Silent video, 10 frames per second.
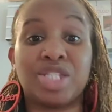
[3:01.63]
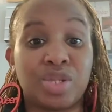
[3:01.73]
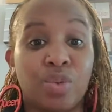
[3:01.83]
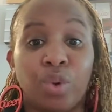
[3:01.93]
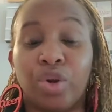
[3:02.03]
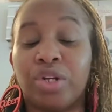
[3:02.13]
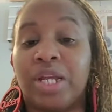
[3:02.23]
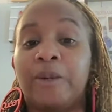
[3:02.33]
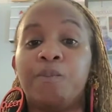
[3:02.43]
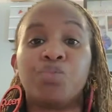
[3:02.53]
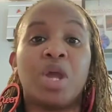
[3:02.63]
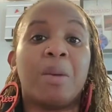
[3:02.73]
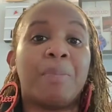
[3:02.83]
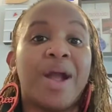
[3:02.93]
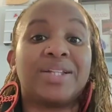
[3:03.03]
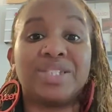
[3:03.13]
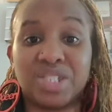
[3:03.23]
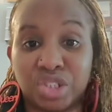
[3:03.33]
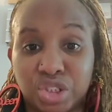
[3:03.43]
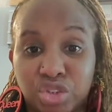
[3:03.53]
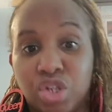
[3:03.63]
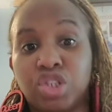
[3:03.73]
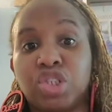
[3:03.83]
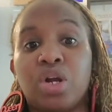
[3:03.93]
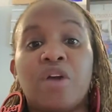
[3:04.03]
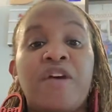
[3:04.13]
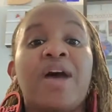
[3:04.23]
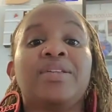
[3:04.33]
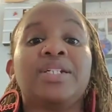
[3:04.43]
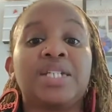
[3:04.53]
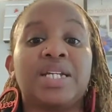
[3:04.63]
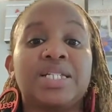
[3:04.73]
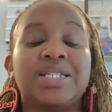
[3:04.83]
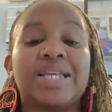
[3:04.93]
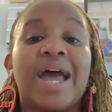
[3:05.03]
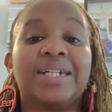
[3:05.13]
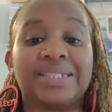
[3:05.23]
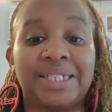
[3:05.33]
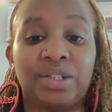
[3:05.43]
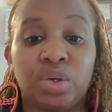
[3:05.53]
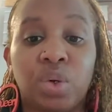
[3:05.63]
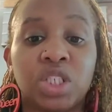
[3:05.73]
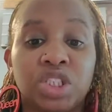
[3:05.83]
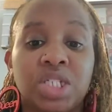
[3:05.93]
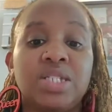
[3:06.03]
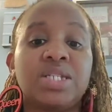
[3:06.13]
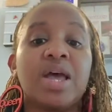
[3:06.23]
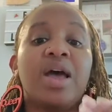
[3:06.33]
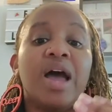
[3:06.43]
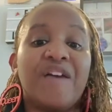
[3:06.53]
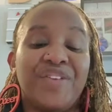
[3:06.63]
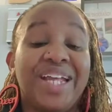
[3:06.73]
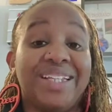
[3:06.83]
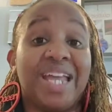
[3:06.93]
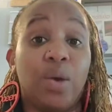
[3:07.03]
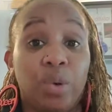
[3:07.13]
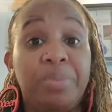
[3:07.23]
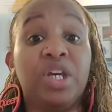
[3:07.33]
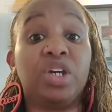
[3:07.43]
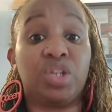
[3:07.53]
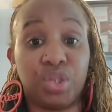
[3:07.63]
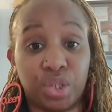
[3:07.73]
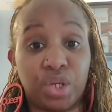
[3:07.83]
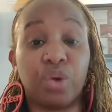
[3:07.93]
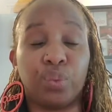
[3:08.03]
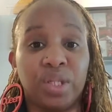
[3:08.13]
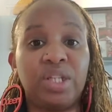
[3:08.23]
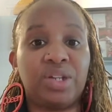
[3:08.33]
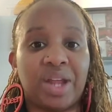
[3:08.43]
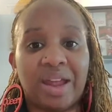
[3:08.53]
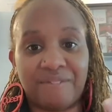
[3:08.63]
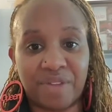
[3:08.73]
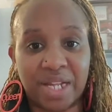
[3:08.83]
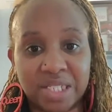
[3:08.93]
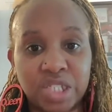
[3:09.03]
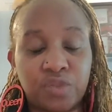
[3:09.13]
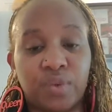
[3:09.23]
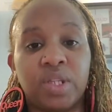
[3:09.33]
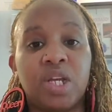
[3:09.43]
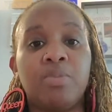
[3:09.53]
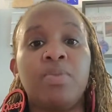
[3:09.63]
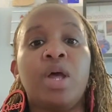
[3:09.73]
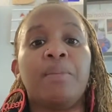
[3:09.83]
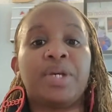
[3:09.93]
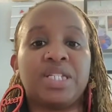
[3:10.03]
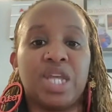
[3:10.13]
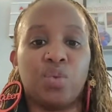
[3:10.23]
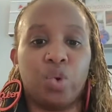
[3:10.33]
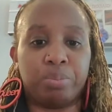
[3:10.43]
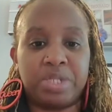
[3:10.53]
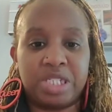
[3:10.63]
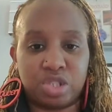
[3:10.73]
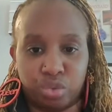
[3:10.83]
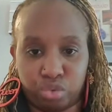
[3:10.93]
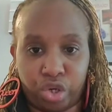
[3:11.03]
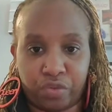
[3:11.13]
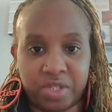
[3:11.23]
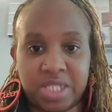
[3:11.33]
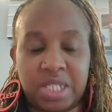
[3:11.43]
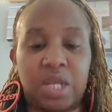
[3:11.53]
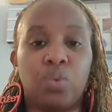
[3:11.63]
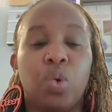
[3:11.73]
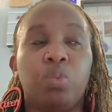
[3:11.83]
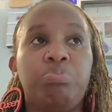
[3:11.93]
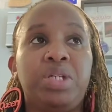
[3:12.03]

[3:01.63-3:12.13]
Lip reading: the wording, practice the structure of how the test is asking the questions, I feel like that will be a really good advantage for them, because they won't be so nervous and they won't